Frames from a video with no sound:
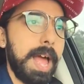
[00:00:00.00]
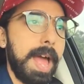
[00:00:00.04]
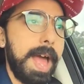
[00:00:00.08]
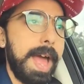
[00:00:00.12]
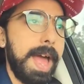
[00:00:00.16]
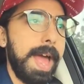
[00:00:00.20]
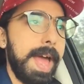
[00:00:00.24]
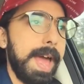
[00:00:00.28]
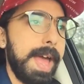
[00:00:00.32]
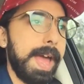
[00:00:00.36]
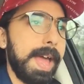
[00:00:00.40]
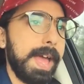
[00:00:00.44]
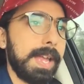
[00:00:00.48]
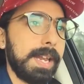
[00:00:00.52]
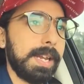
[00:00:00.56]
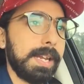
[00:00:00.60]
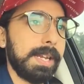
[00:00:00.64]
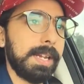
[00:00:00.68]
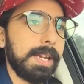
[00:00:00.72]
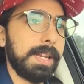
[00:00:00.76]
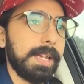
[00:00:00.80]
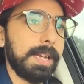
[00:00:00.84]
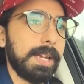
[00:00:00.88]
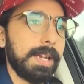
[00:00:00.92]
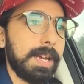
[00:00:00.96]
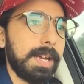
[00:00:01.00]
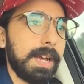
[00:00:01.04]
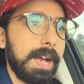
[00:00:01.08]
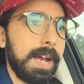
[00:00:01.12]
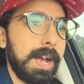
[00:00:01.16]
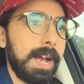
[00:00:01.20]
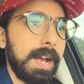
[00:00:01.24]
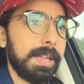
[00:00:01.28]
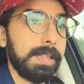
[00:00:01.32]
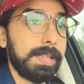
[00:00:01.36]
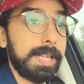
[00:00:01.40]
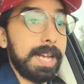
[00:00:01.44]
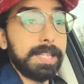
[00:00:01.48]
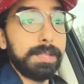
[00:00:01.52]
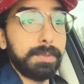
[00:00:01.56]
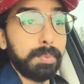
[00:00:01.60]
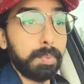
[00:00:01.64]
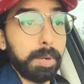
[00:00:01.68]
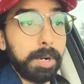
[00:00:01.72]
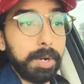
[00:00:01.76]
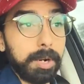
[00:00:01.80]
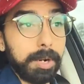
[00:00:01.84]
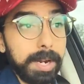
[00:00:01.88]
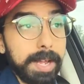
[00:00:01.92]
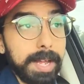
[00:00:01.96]
And uh, that's
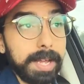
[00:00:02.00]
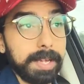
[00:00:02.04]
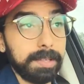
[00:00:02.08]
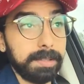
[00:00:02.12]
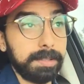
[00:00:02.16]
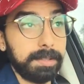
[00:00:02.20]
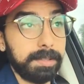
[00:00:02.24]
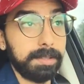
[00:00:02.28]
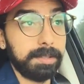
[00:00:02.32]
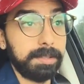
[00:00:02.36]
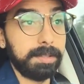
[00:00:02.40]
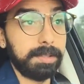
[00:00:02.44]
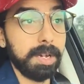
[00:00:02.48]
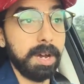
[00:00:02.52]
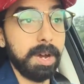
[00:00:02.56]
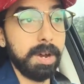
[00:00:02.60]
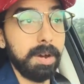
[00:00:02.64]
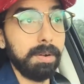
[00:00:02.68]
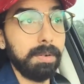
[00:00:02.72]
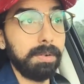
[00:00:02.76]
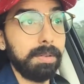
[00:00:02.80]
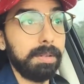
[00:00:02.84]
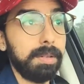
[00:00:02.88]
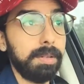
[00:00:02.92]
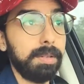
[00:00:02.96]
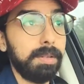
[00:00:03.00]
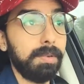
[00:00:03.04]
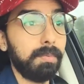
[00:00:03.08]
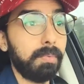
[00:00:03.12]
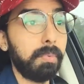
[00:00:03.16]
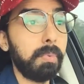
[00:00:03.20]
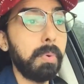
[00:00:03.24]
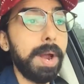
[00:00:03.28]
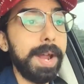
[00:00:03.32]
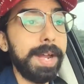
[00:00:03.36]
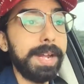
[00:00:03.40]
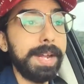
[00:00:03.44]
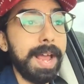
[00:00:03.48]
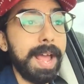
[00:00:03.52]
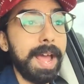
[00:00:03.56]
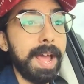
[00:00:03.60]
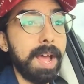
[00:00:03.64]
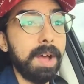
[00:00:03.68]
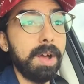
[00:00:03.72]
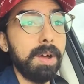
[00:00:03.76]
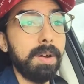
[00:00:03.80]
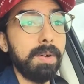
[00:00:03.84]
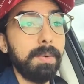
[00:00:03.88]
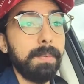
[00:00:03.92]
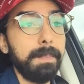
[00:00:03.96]
where it is. So, right
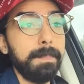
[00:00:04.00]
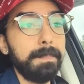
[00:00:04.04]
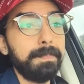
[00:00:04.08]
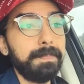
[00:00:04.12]
now,